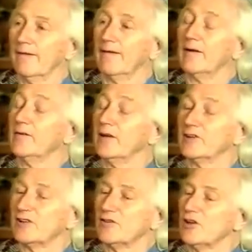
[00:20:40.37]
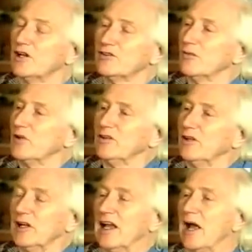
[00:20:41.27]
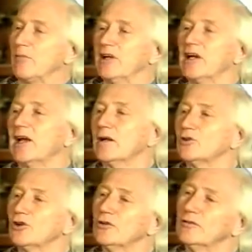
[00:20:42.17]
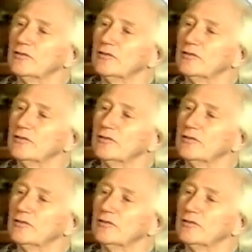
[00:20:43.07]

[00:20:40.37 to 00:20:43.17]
And I think it's ever thus. I mean, it'll happen again, I'm sure.